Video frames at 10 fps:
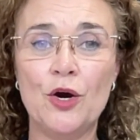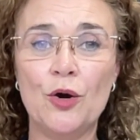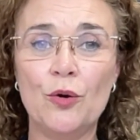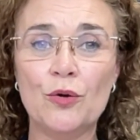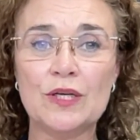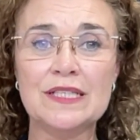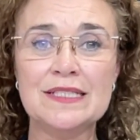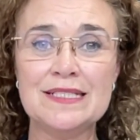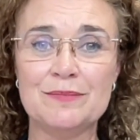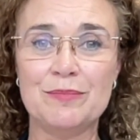
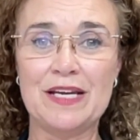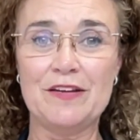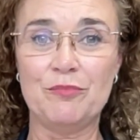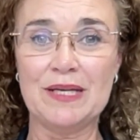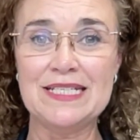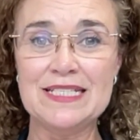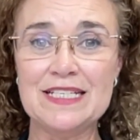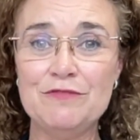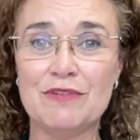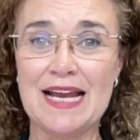Auckland and Bay of
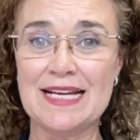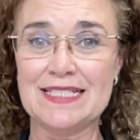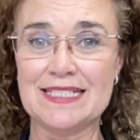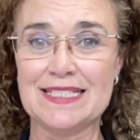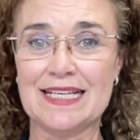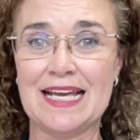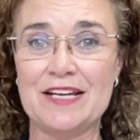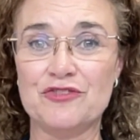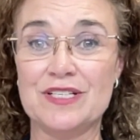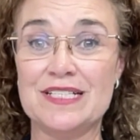Plenty ranked as the
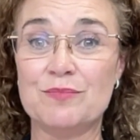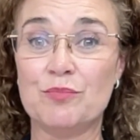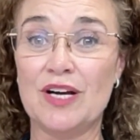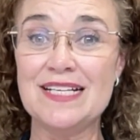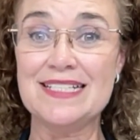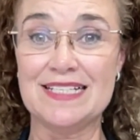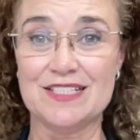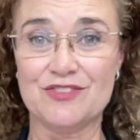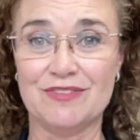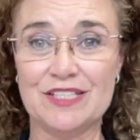country's
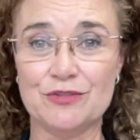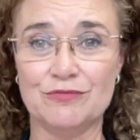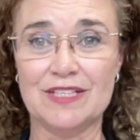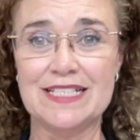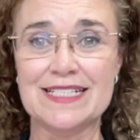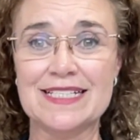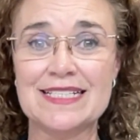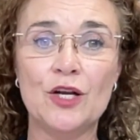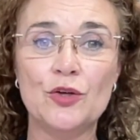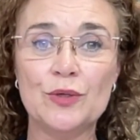priciest rental
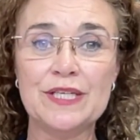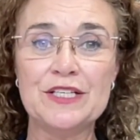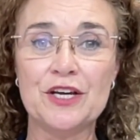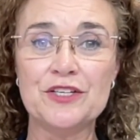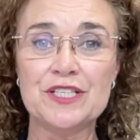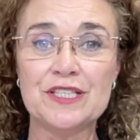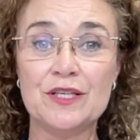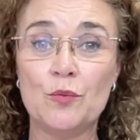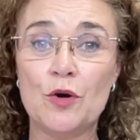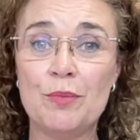regions. Lloyd noted
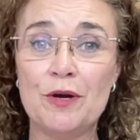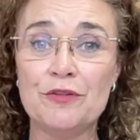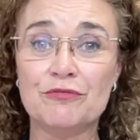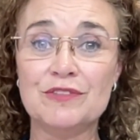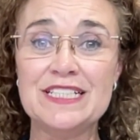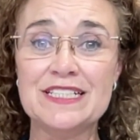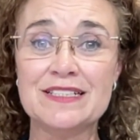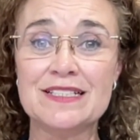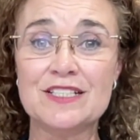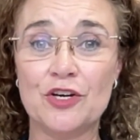that while both
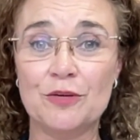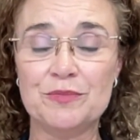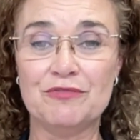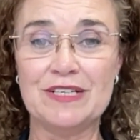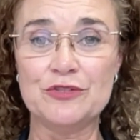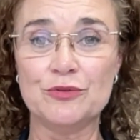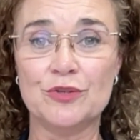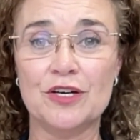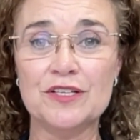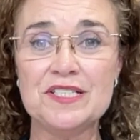regions topped rental
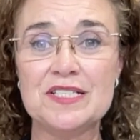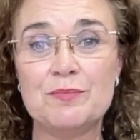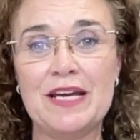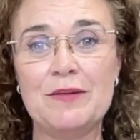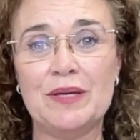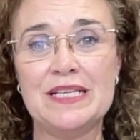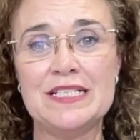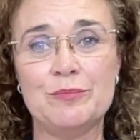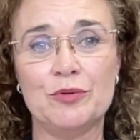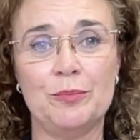costs, Bay of
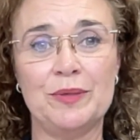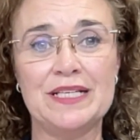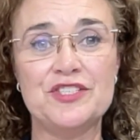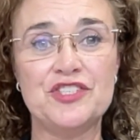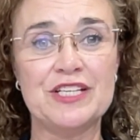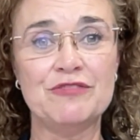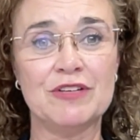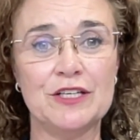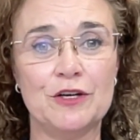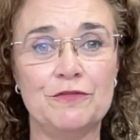Plenty properties
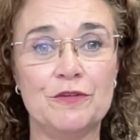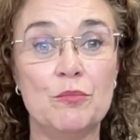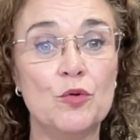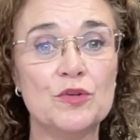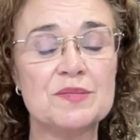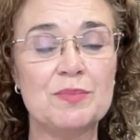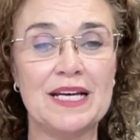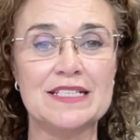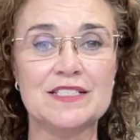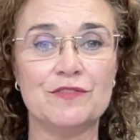generally offer more
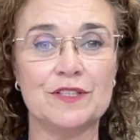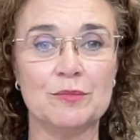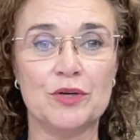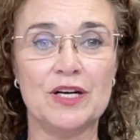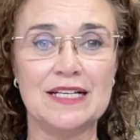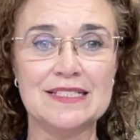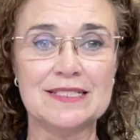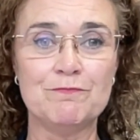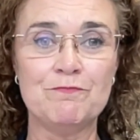space for the price.